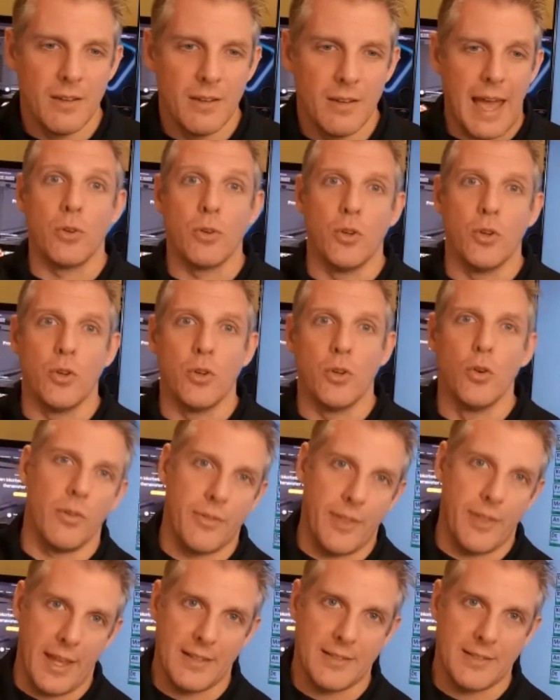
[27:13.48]
how Google
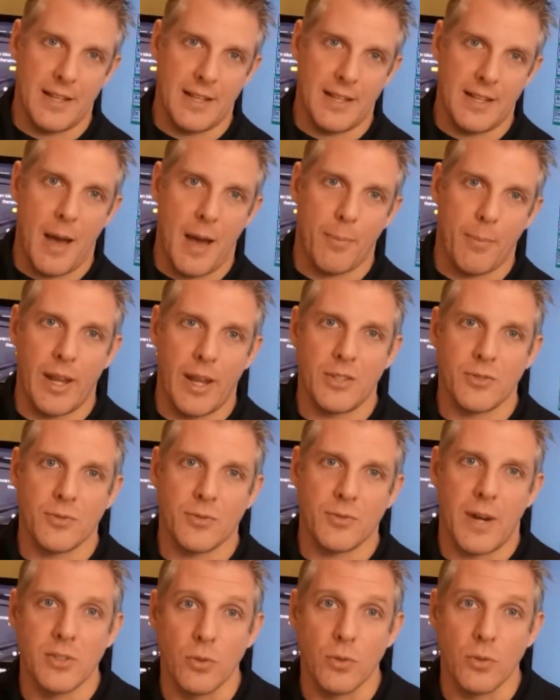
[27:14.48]
thinks and
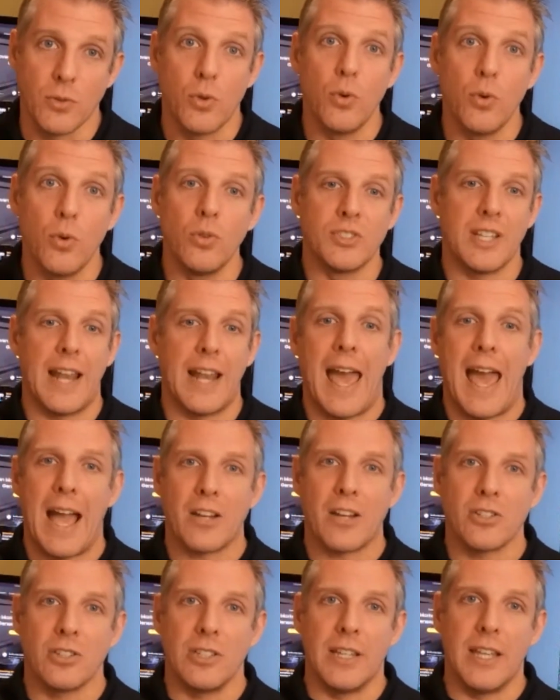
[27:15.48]
operates, right? So Google is going to
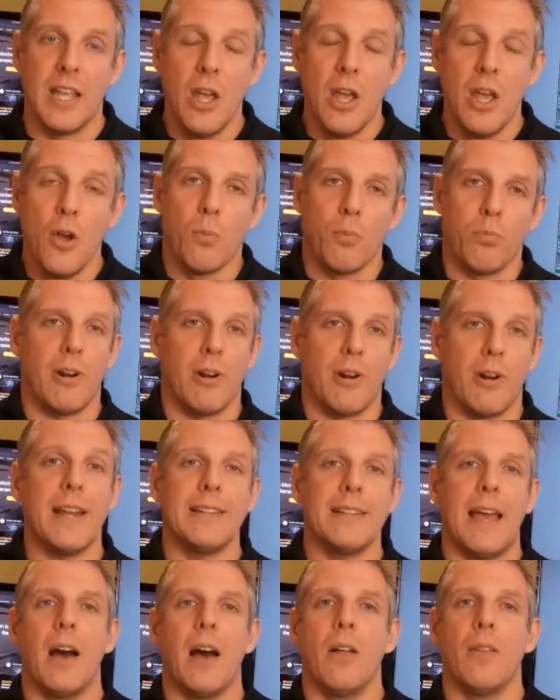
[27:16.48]
actually
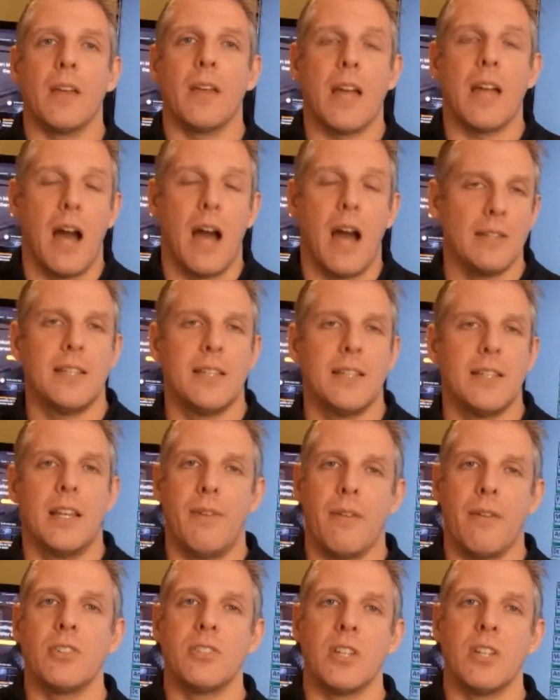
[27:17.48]
break down the content
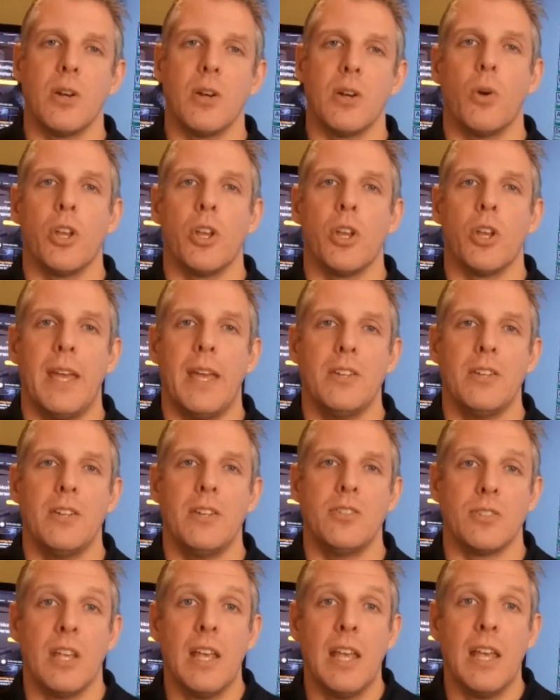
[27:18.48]
of every single one of your
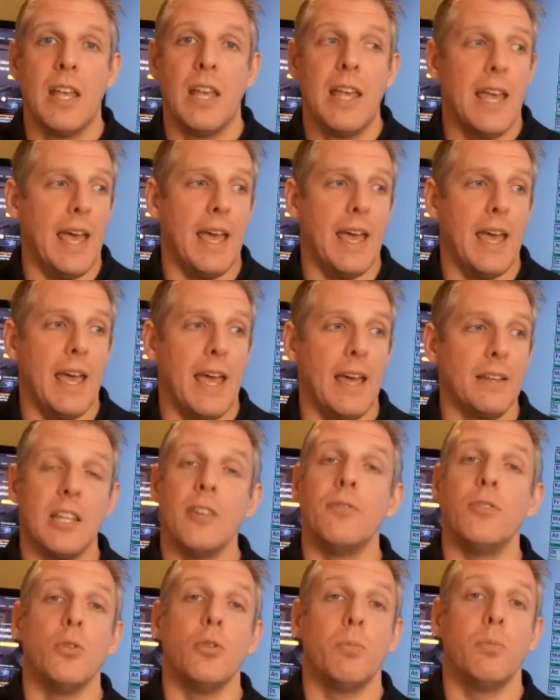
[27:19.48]
pages and
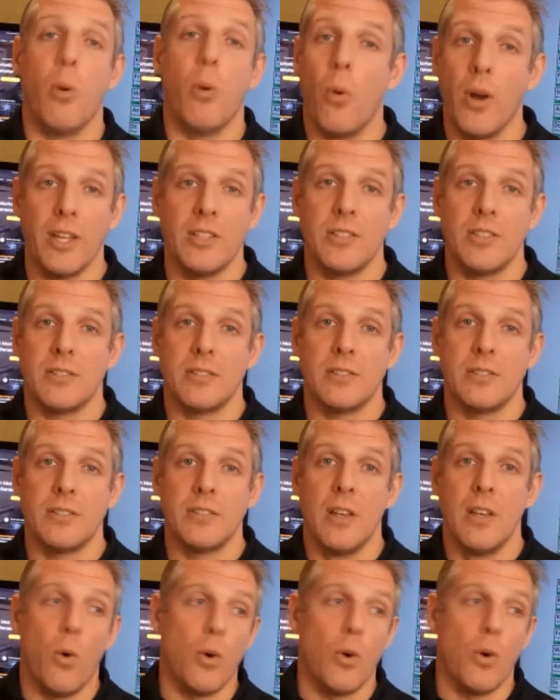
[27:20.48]
give you points
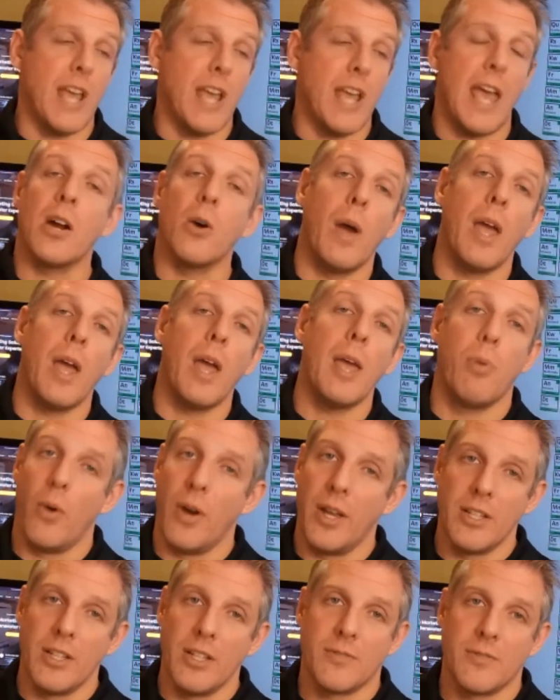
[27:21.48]
or take away
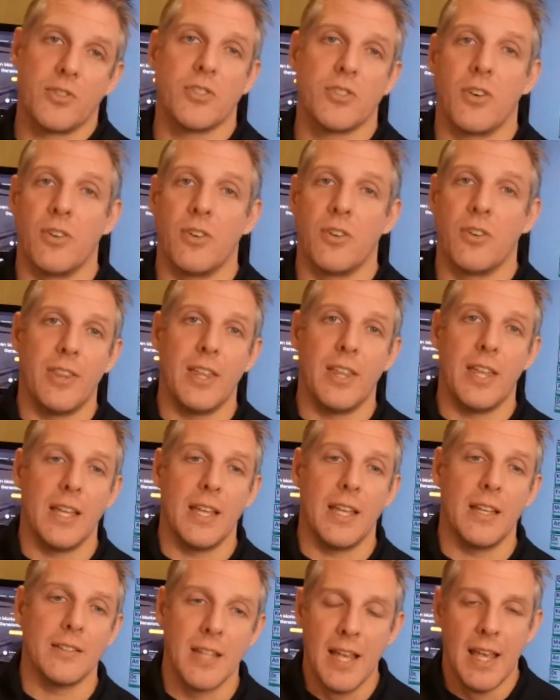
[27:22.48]
points for certain
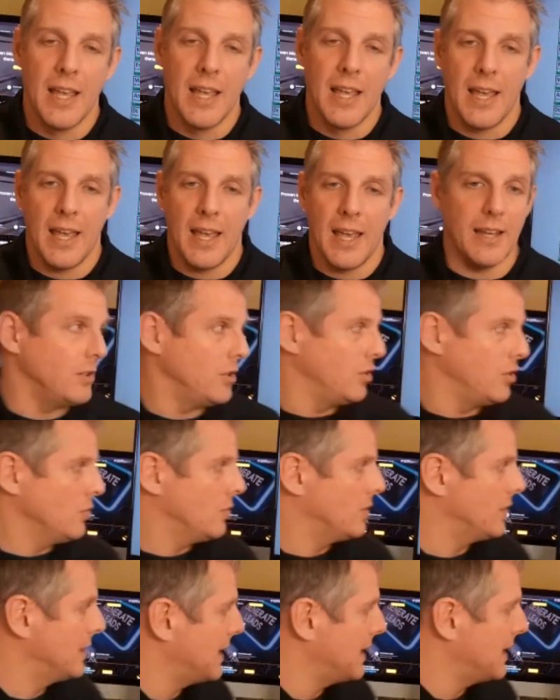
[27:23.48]
things. And
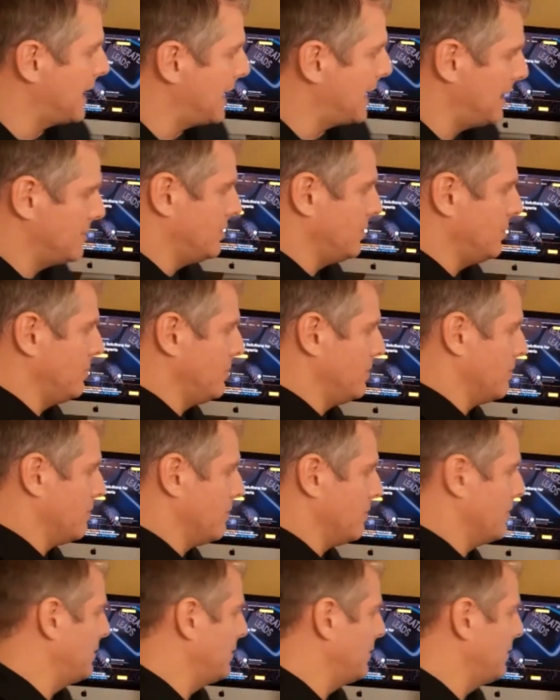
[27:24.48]
you can get into the
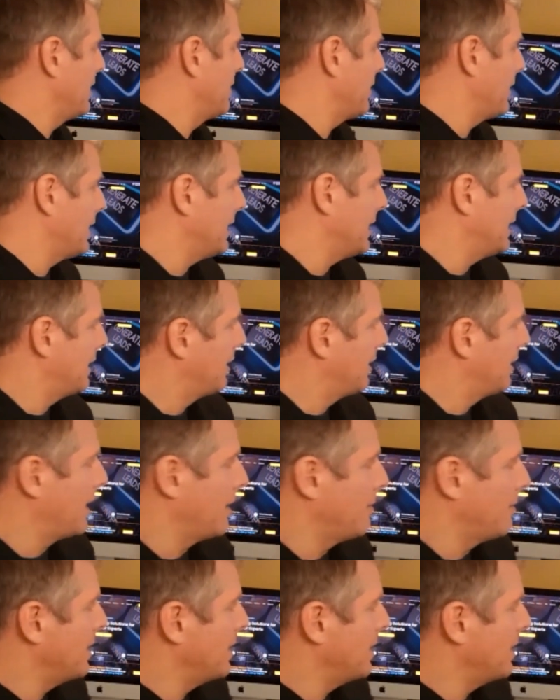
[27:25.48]
real nitty gritty here
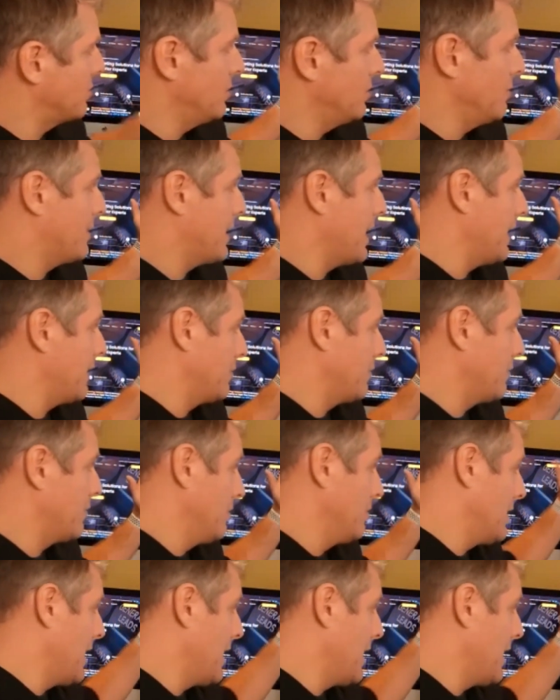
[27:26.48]
and make sure that you've got good